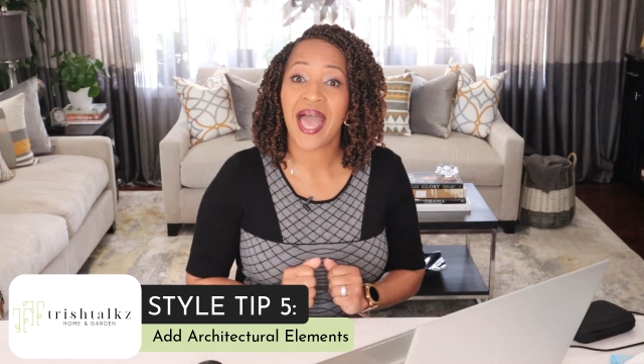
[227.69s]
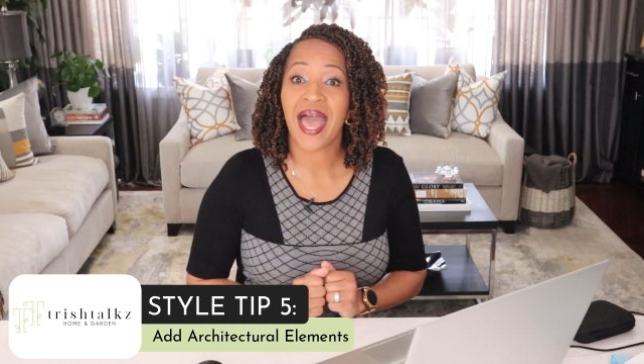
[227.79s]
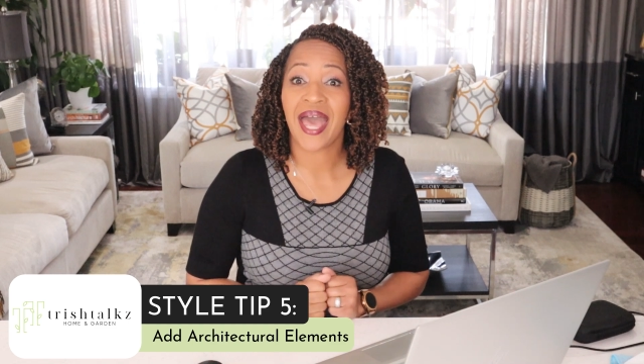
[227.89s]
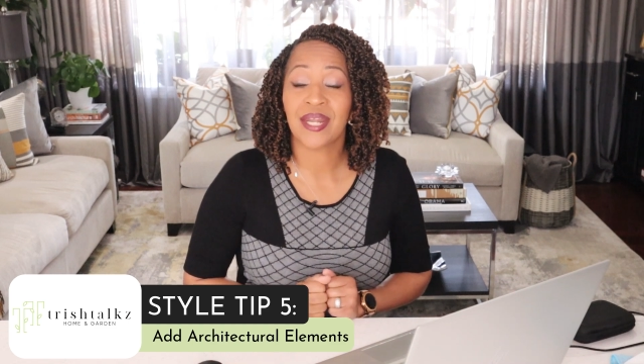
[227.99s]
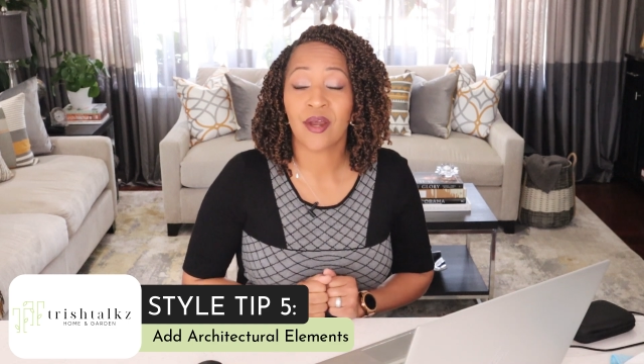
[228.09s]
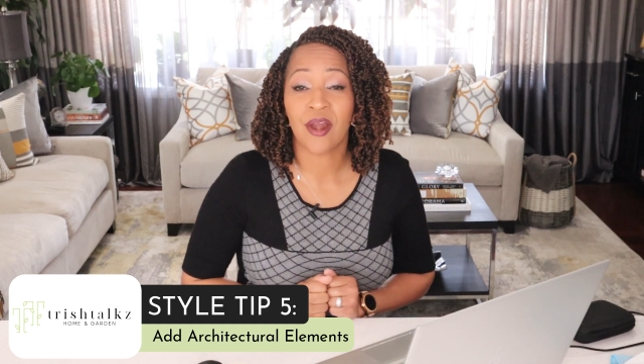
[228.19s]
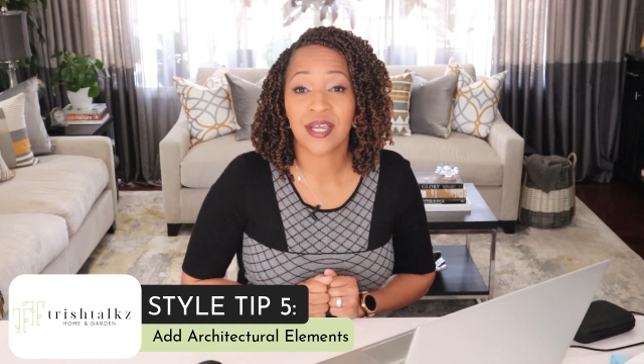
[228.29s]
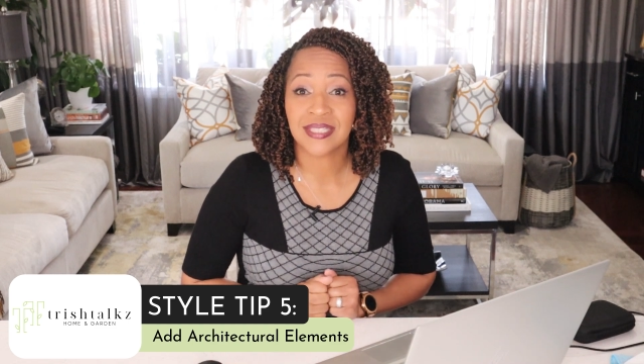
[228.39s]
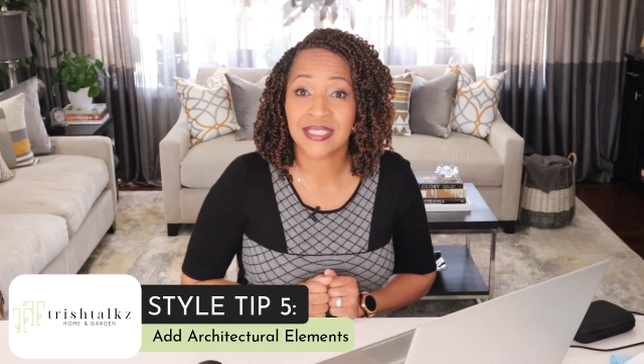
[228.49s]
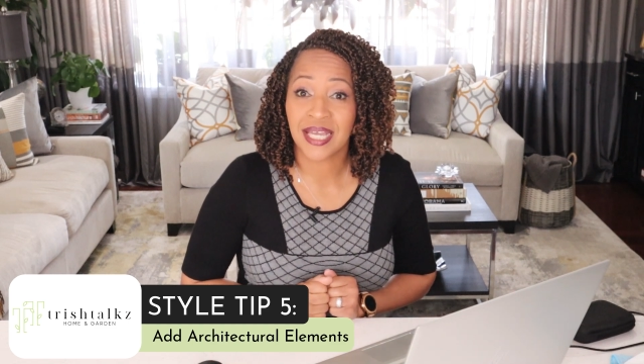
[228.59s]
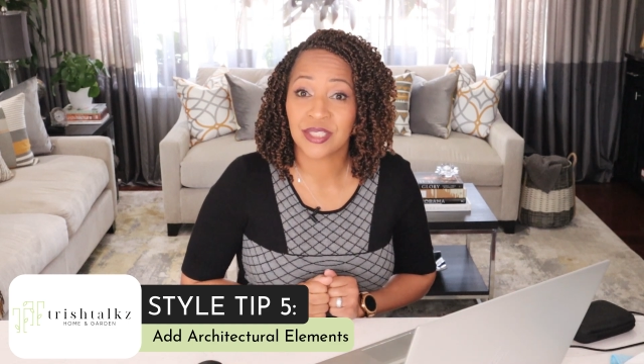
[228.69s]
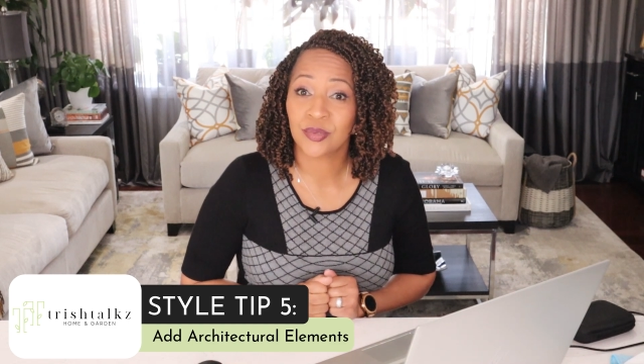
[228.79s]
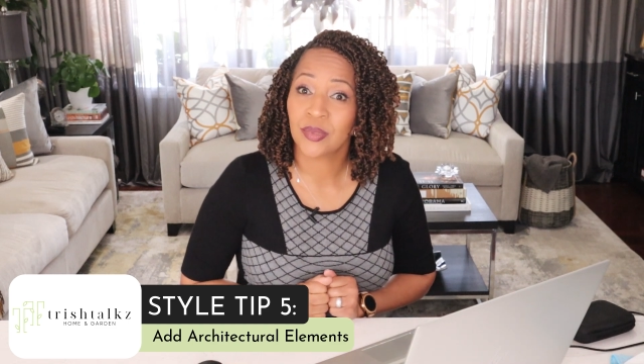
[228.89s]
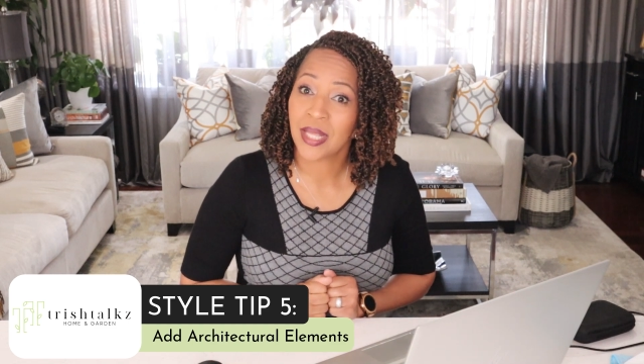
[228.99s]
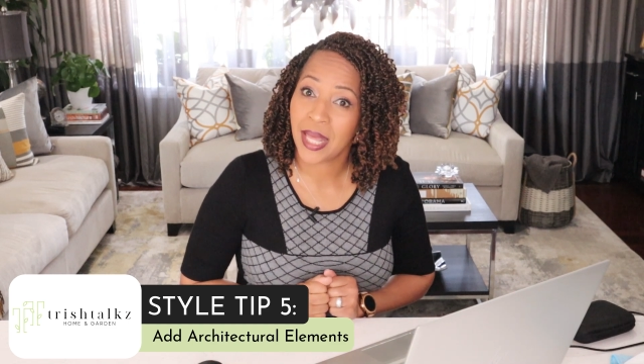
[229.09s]
add
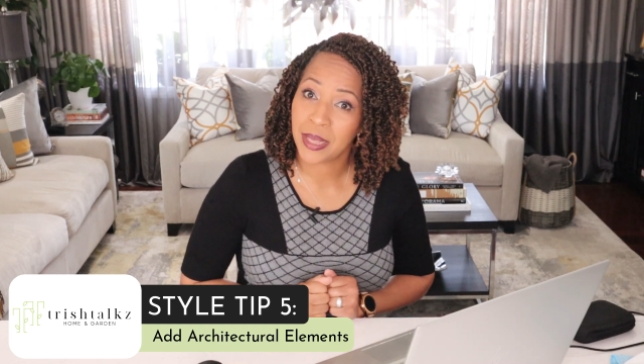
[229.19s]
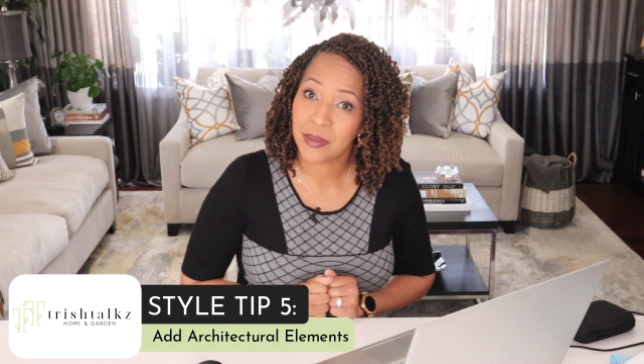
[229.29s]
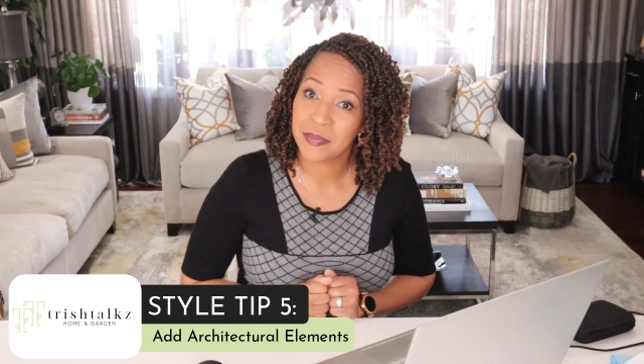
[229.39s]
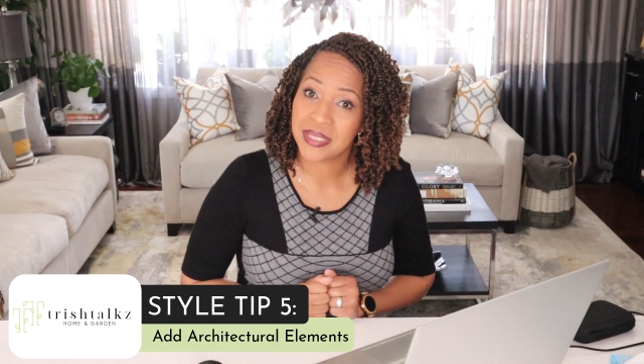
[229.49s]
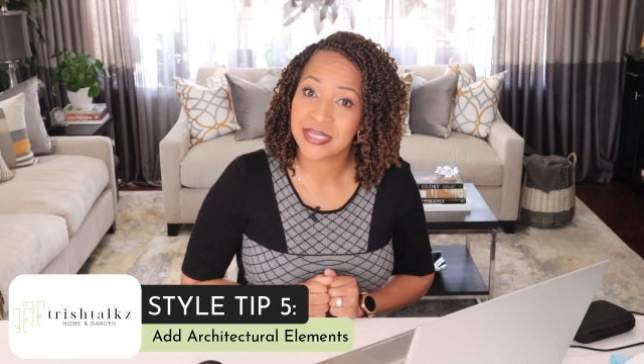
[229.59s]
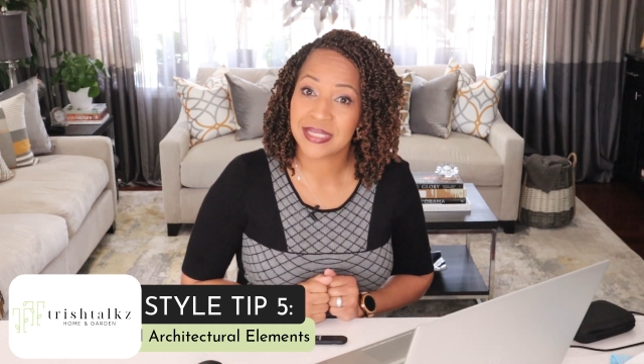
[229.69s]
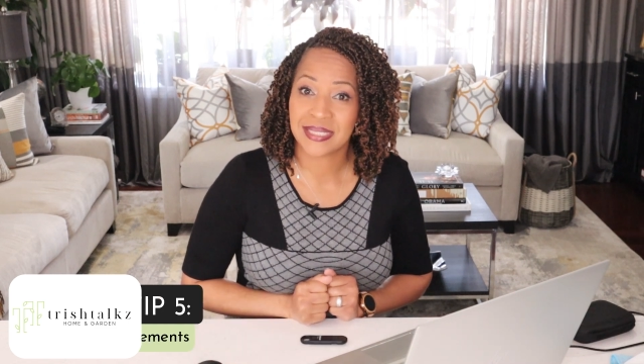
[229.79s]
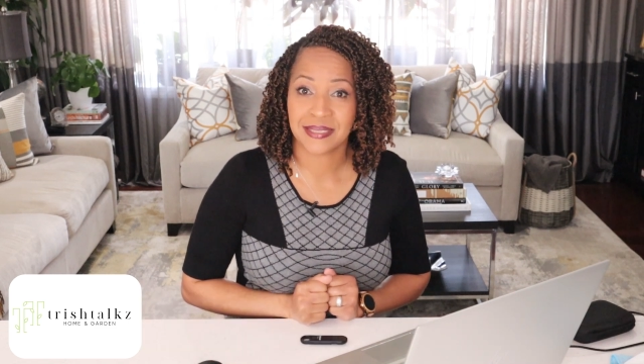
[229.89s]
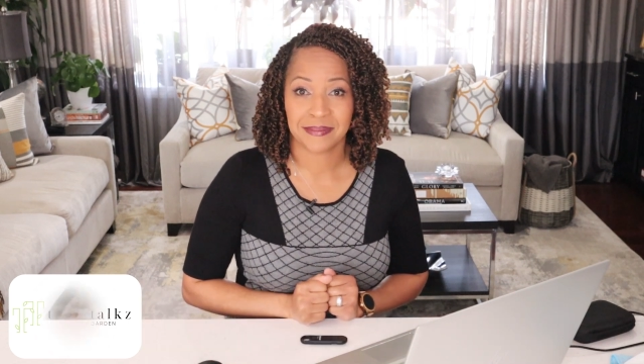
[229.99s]
architectural elements.